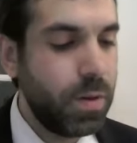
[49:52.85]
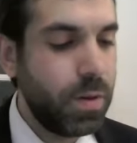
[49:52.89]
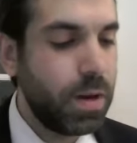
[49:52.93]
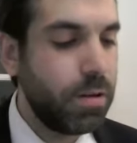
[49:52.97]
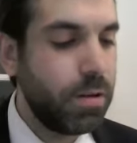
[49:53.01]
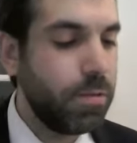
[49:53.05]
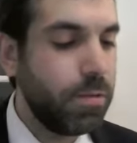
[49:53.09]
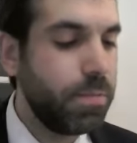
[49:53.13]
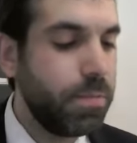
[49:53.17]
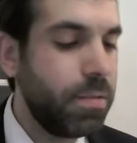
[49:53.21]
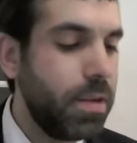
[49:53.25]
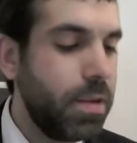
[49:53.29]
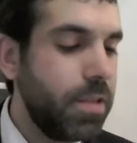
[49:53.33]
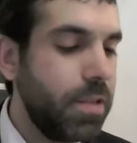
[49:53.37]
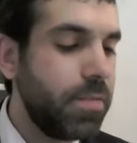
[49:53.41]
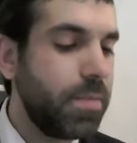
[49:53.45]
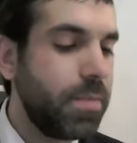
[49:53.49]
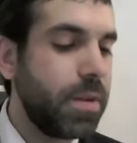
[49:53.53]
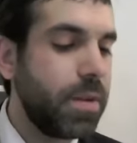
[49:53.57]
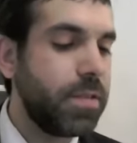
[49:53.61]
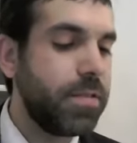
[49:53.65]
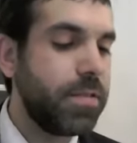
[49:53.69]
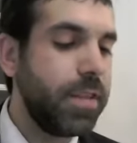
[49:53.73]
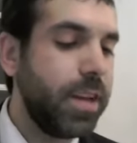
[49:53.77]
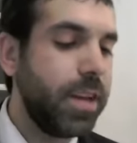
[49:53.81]
I will place
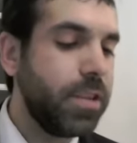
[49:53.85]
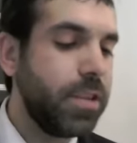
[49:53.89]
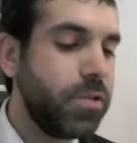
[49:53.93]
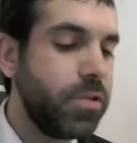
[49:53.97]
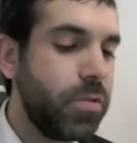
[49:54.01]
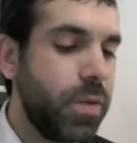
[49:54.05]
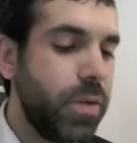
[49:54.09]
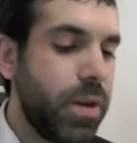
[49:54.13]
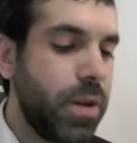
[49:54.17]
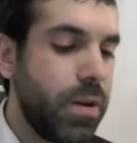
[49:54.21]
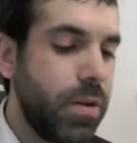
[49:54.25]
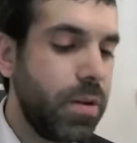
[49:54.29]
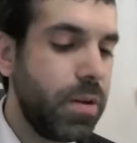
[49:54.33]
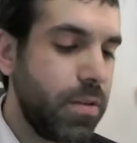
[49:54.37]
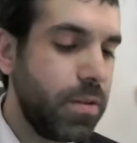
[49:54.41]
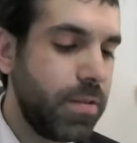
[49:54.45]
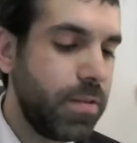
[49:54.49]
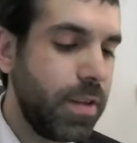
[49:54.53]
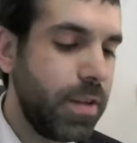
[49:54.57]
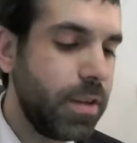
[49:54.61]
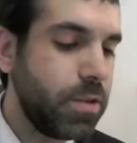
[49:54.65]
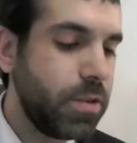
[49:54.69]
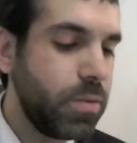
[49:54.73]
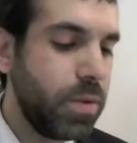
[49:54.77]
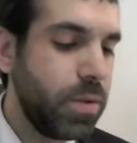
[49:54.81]
my sanctuary,
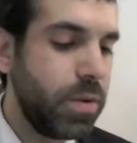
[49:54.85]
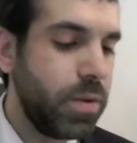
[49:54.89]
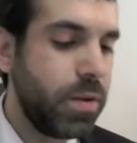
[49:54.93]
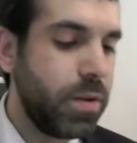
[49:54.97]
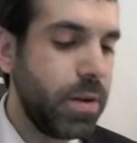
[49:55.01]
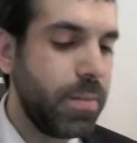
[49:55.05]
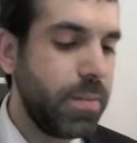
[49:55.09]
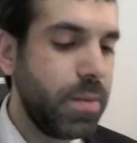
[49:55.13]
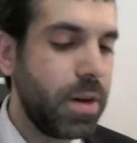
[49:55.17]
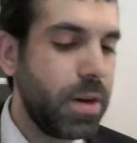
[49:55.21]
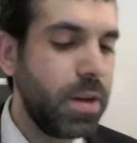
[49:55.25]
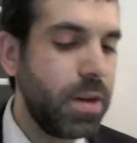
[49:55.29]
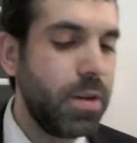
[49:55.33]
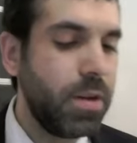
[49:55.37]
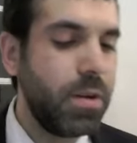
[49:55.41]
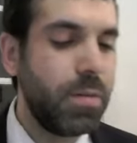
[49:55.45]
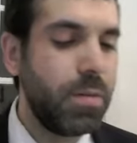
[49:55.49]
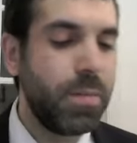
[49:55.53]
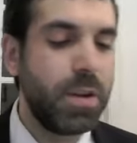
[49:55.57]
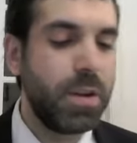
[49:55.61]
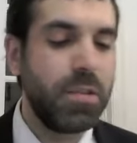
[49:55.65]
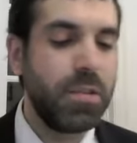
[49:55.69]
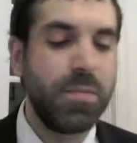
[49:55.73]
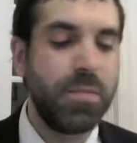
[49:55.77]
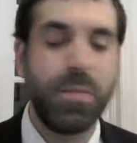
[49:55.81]
sanctuary among you, and
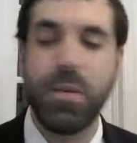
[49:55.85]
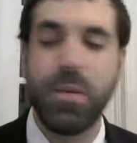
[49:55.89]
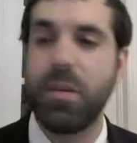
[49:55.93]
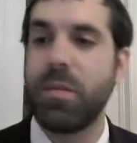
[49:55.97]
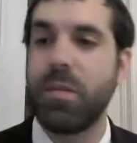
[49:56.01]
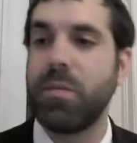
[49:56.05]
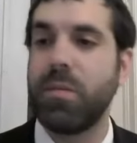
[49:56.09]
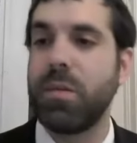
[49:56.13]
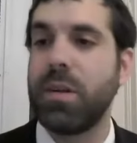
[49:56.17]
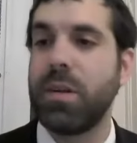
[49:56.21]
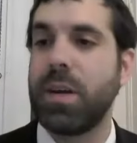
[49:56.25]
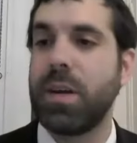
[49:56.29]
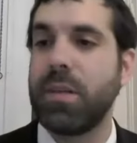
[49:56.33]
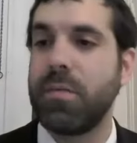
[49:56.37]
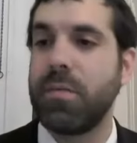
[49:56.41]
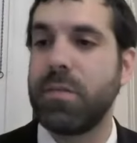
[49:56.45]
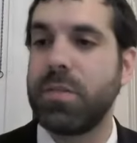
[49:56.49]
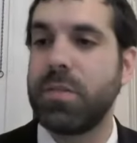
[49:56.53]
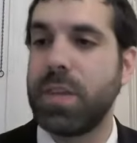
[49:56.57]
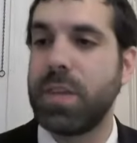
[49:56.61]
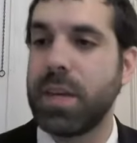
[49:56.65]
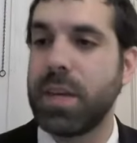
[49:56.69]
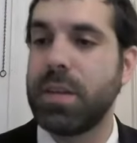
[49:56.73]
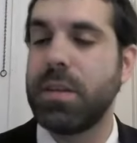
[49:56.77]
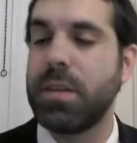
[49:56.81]
my spirit will not
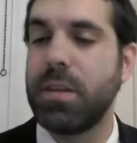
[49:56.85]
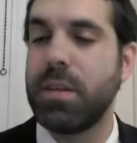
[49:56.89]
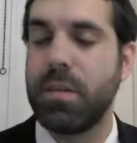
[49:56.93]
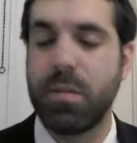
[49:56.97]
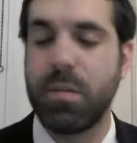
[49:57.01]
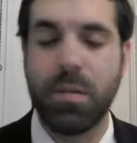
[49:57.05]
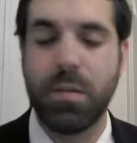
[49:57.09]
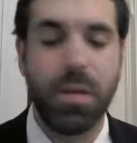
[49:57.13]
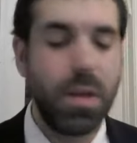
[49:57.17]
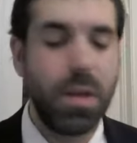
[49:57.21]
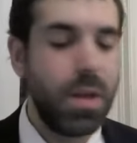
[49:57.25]
reject you.